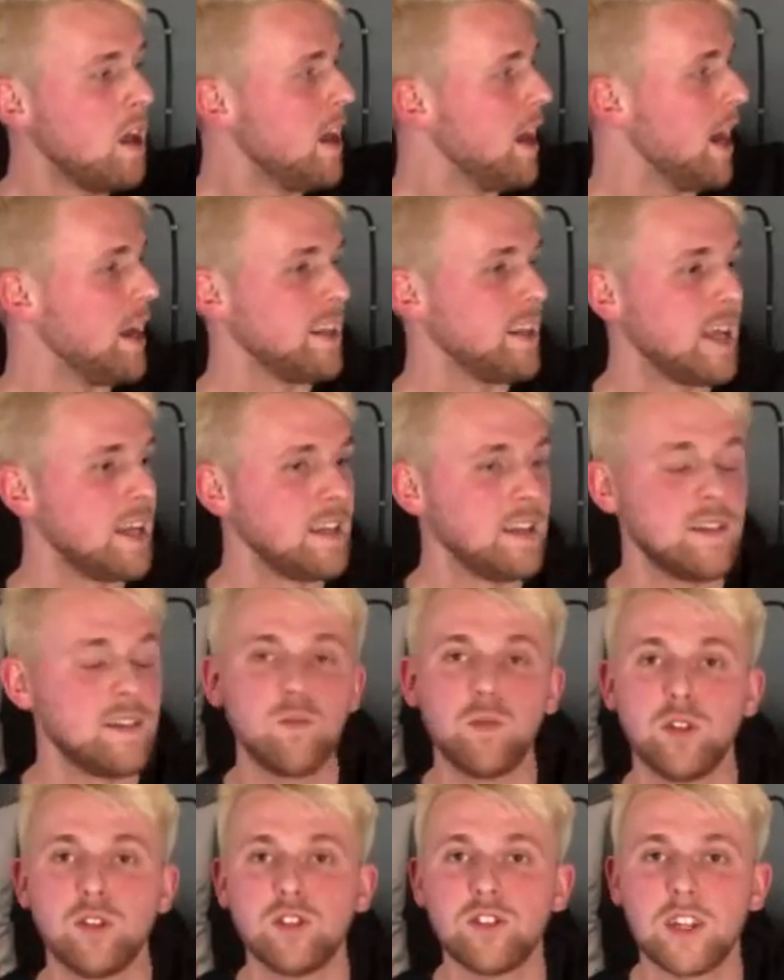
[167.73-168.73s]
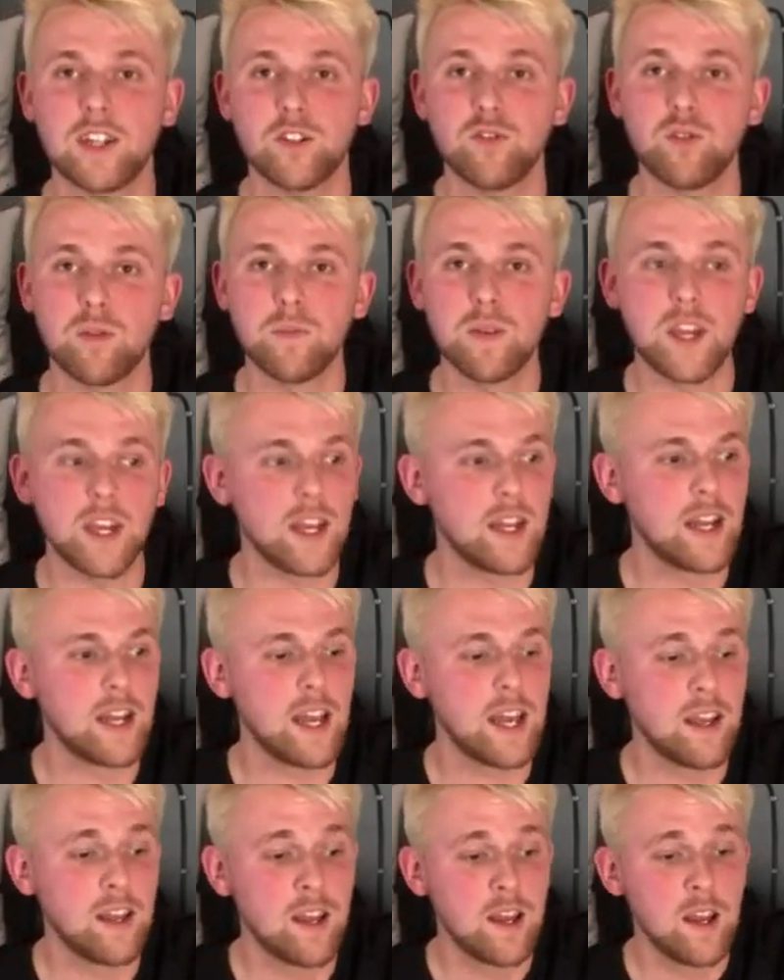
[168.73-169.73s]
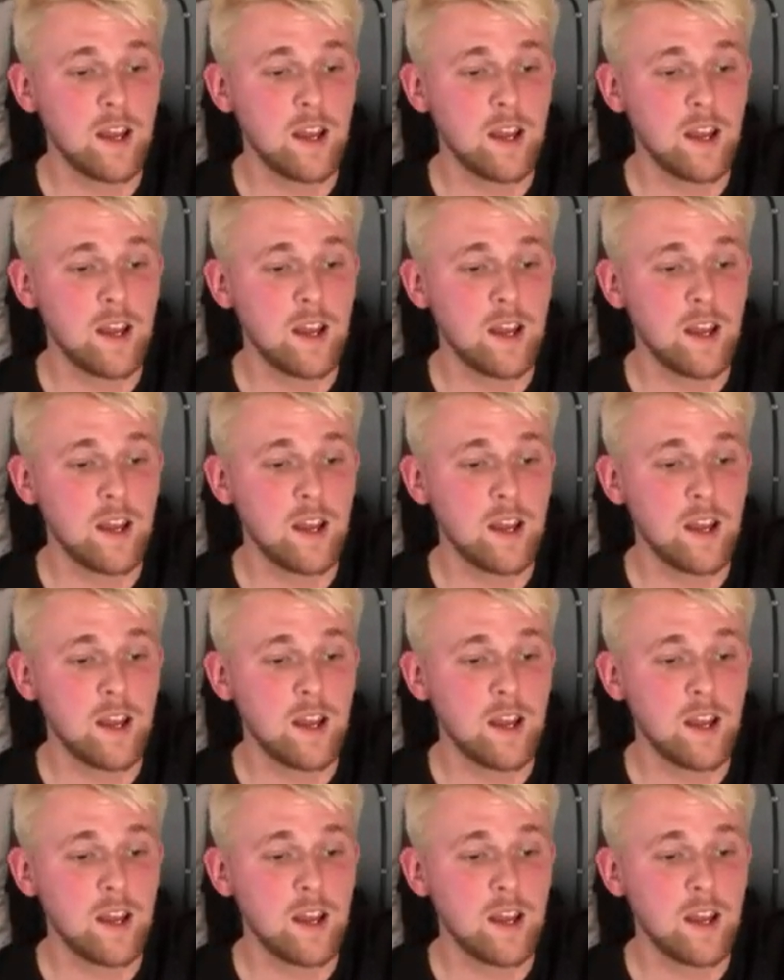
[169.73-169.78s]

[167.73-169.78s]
and then we just had a drum kit in here,